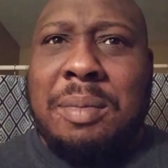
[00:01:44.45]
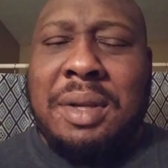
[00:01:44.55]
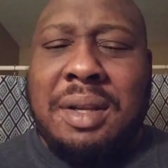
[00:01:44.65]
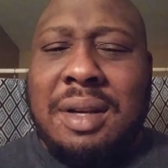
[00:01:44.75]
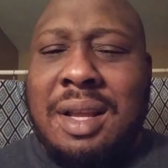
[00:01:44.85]
I
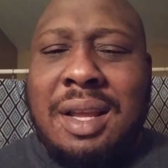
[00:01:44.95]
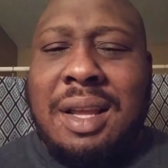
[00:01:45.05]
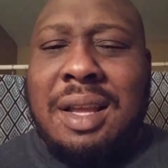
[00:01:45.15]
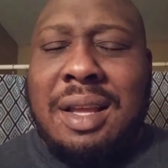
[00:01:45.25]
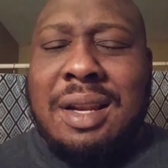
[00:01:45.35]
mean,
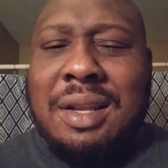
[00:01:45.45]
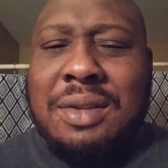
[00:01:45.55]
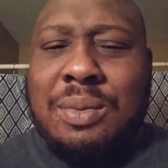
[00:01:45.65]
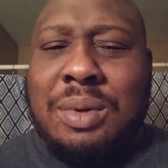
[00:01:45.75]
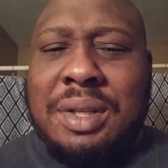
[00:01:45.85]
and
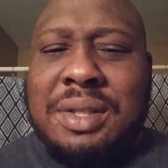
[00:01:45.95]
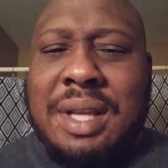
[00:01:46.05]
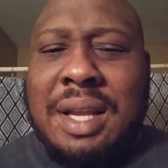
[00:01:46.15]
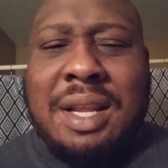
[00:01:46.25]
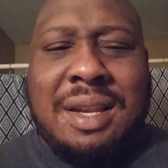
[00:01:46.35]
it's really sad.